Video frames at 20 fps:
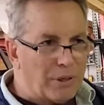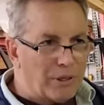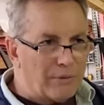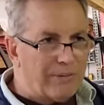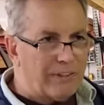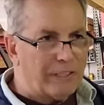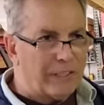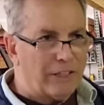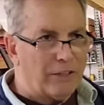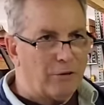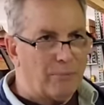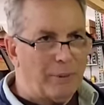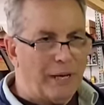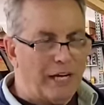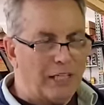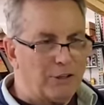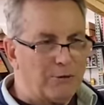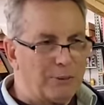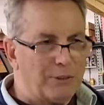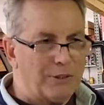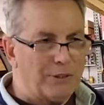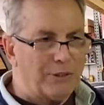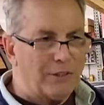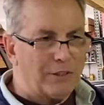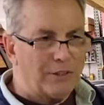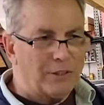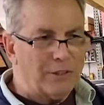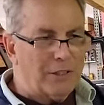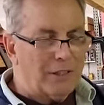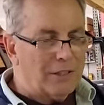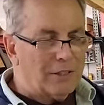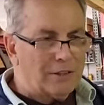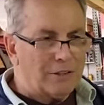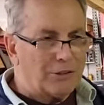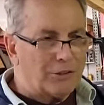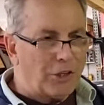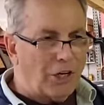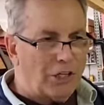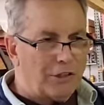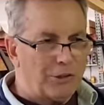perfect it'll match, but there,
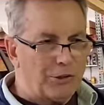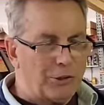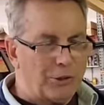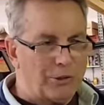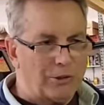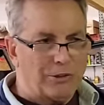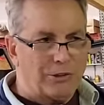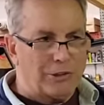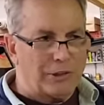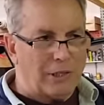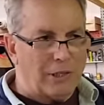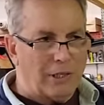there's all sorts of